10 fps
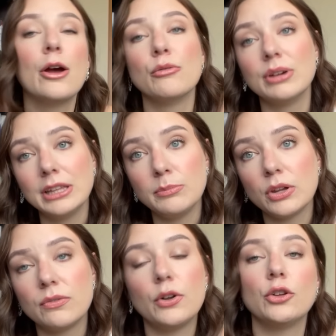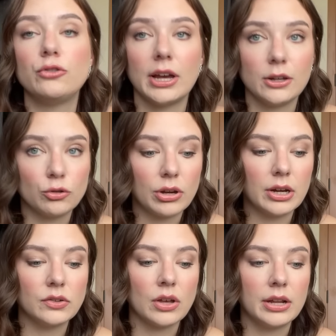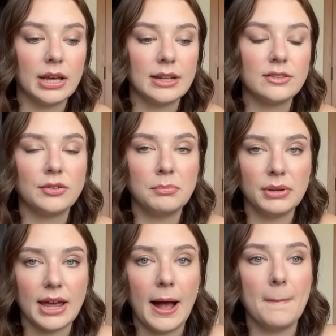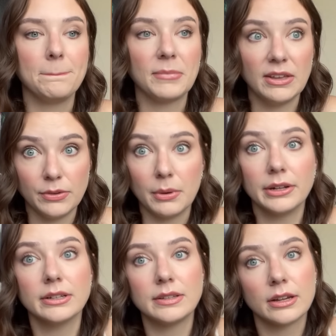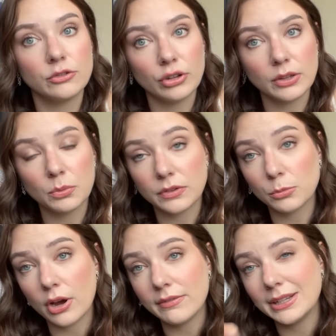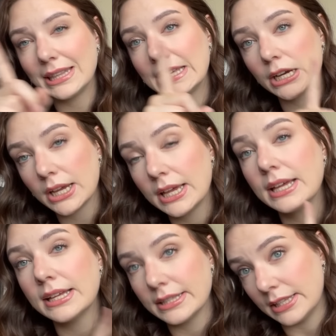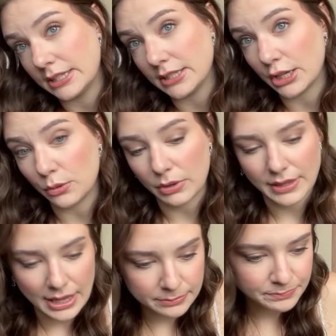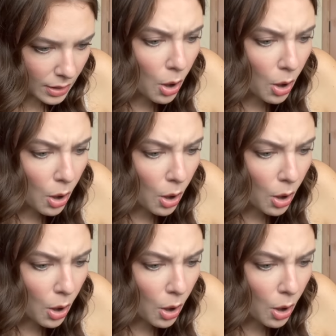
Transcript: Really beautiful. Check your triggers on it. But yeah, if you want a good second chance with some groveling in there, this is a good one then.